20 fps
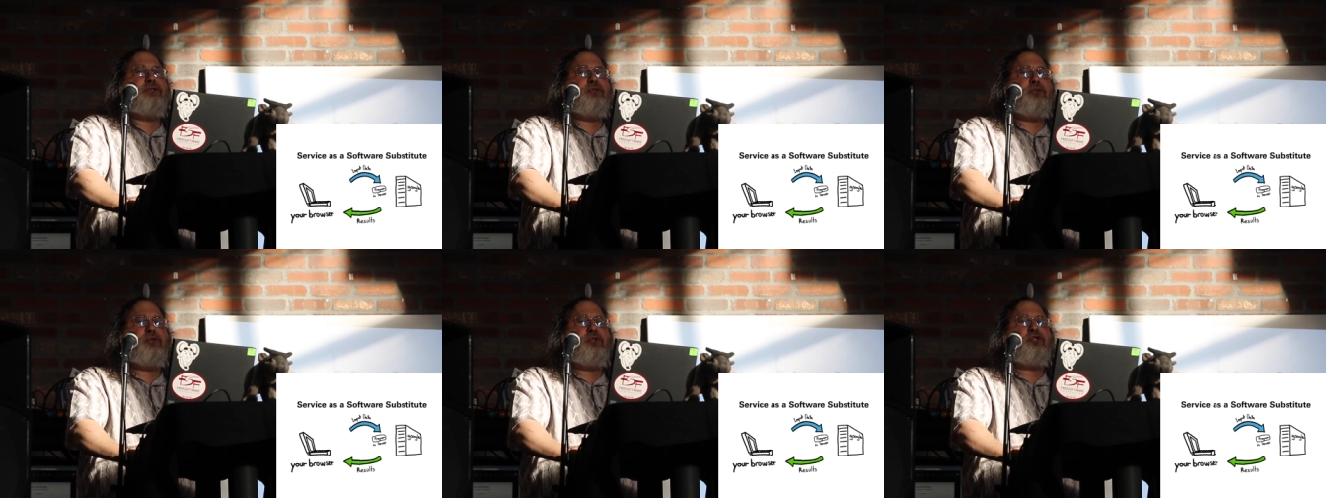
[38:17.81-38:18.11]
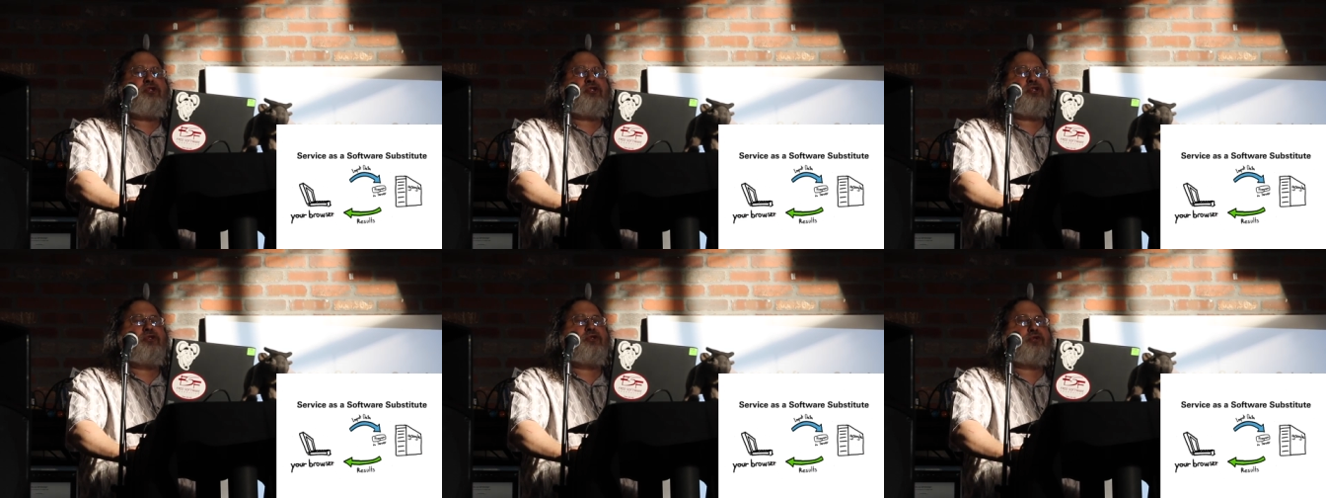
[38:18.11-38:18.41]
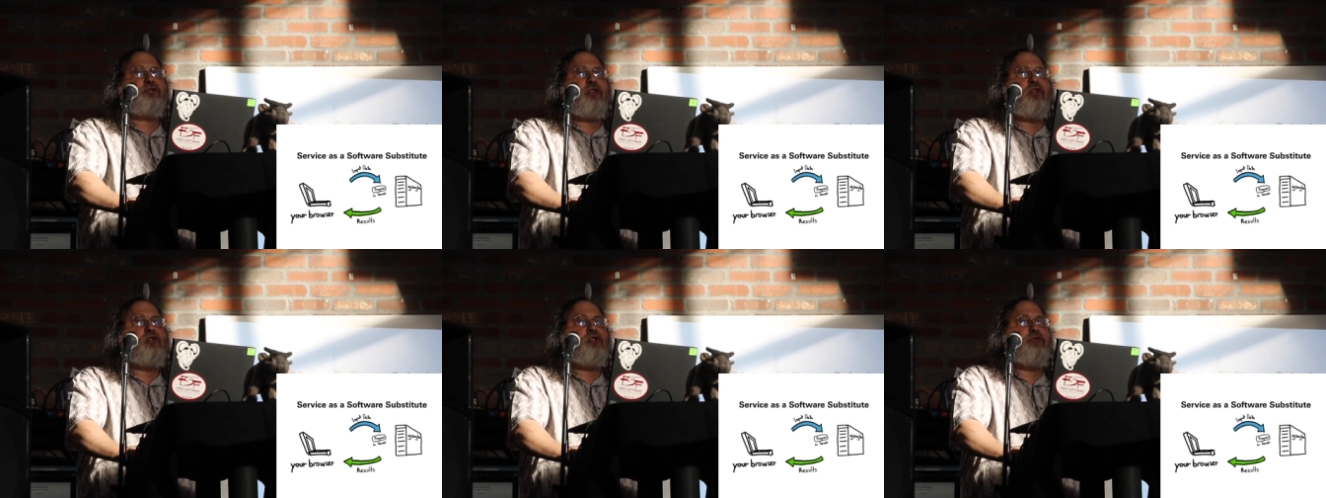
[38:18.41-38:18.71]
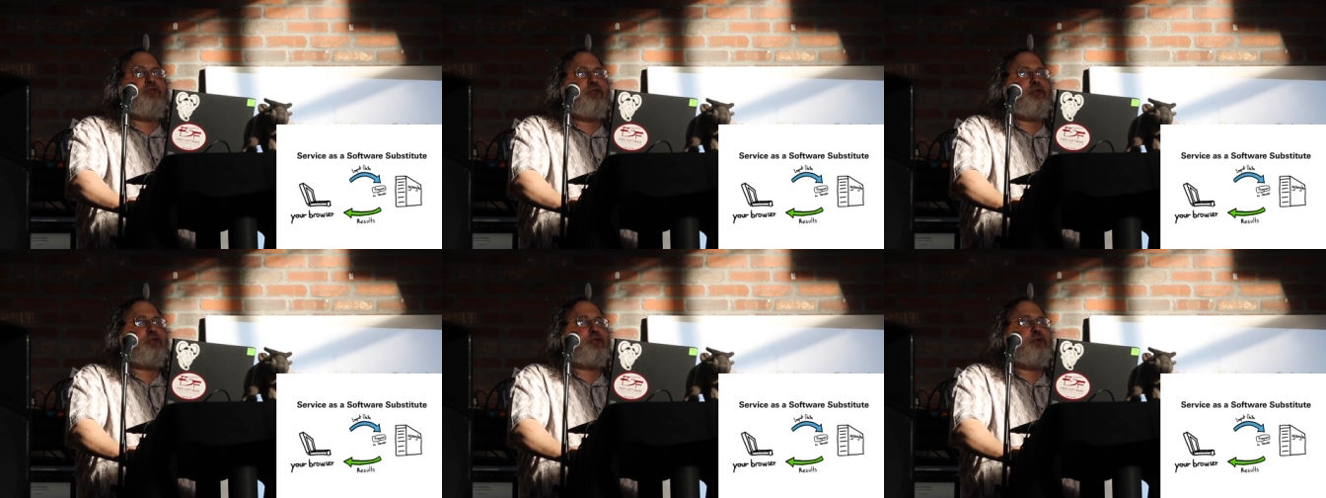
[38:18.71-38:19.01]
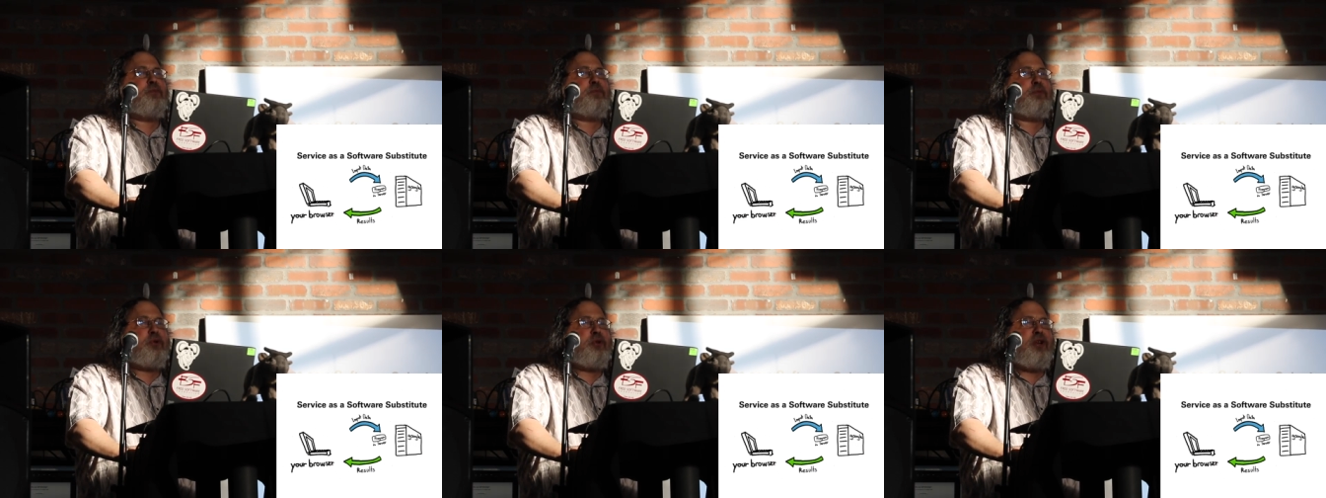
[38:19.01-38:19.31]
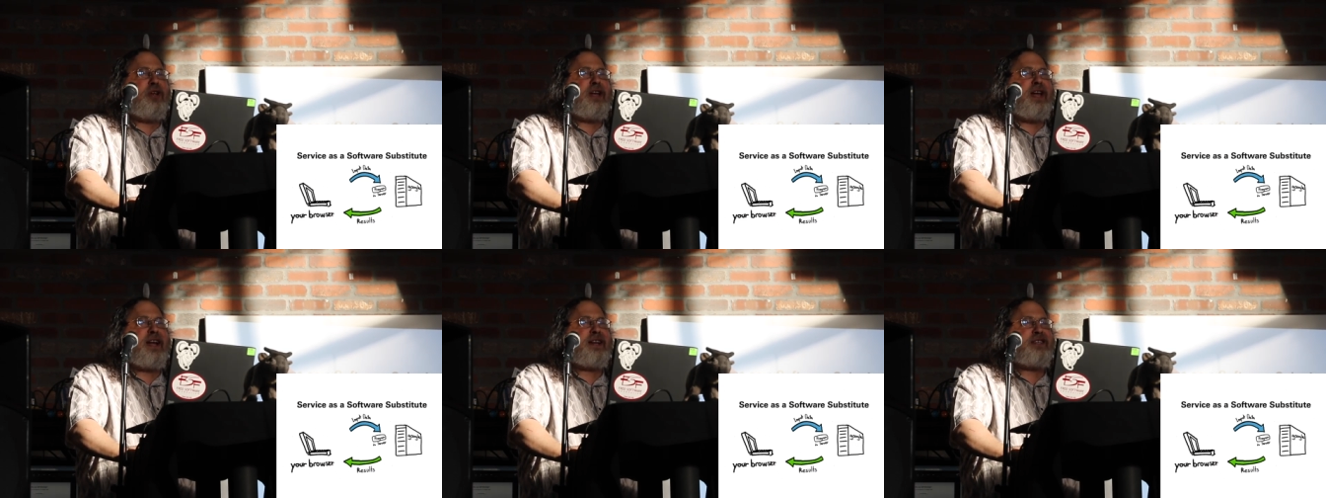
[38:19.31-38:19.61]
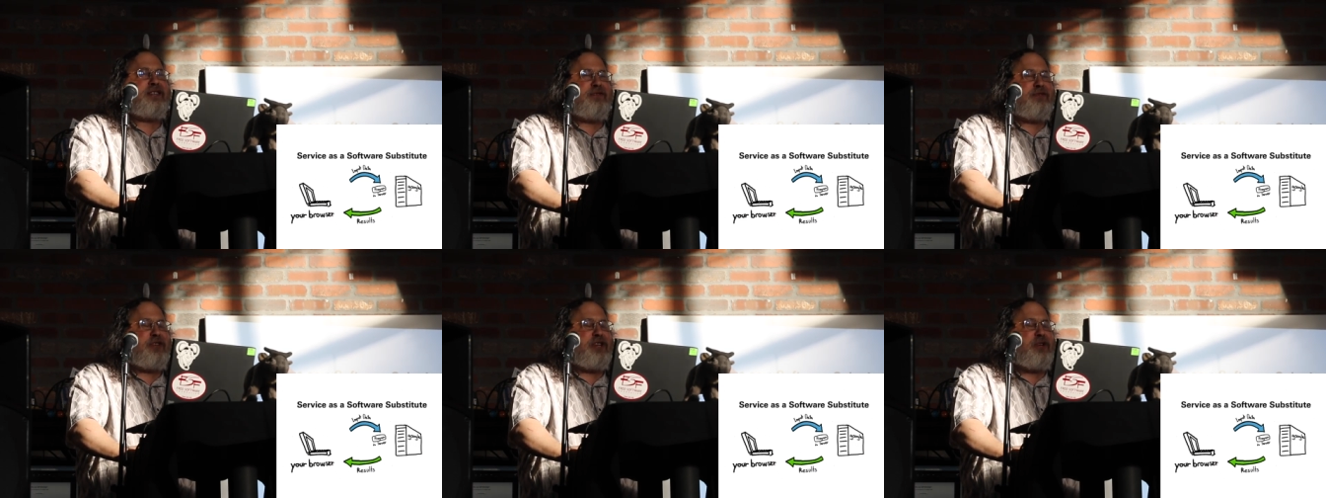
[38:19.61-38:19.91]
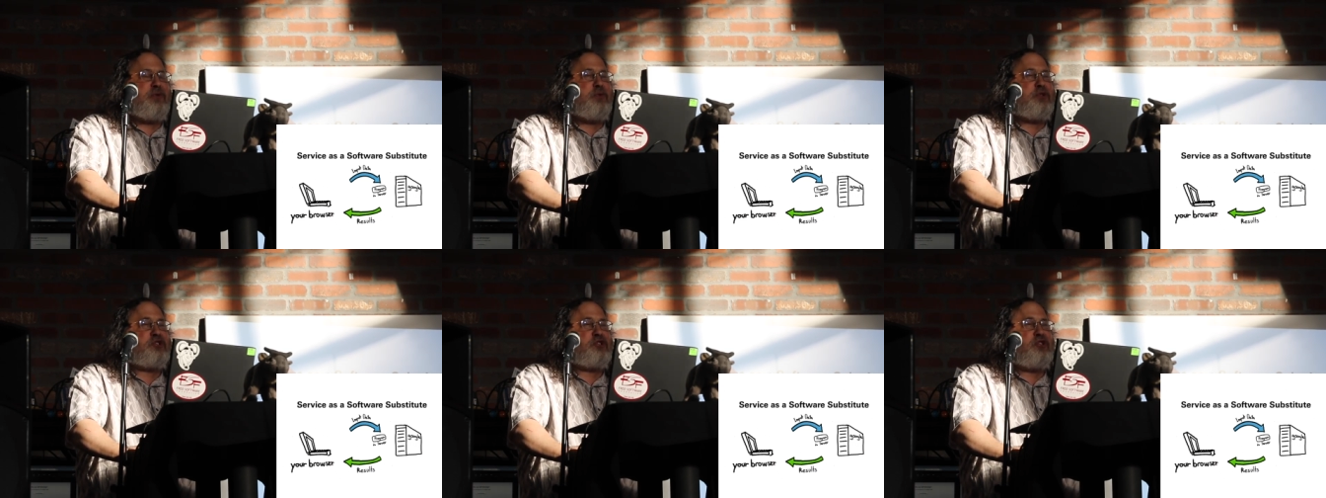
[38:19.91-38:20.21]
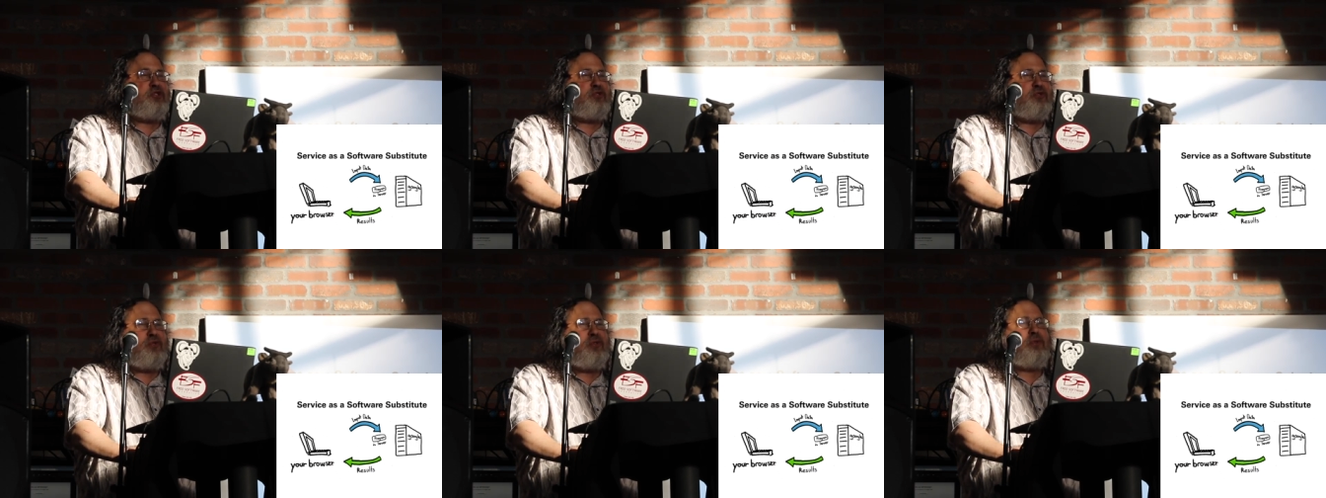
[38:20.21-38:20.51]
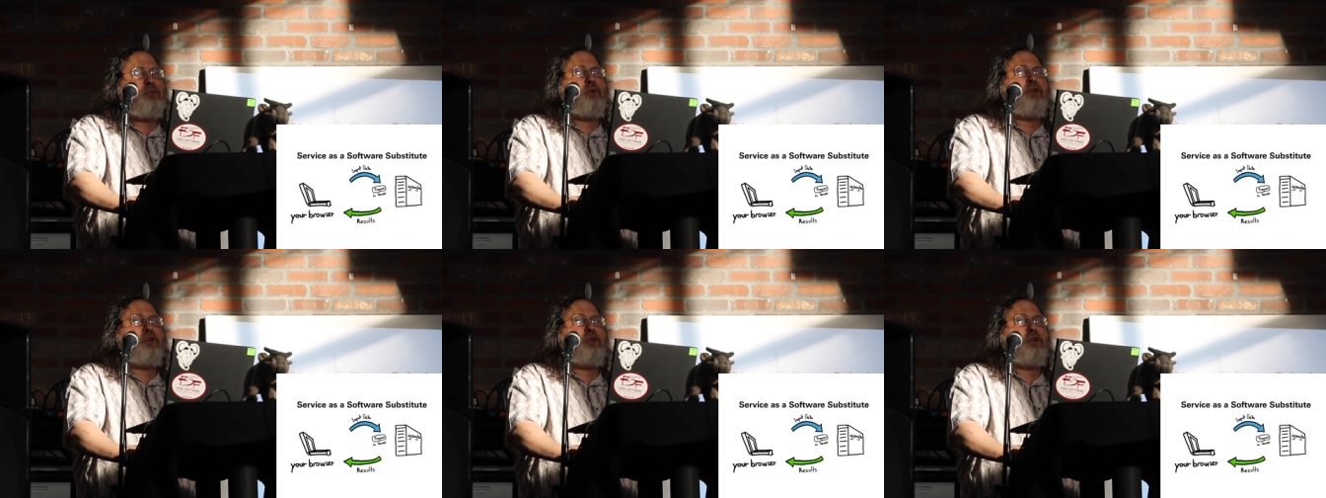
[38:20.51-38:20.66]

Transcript: lose control of your computing activity was to do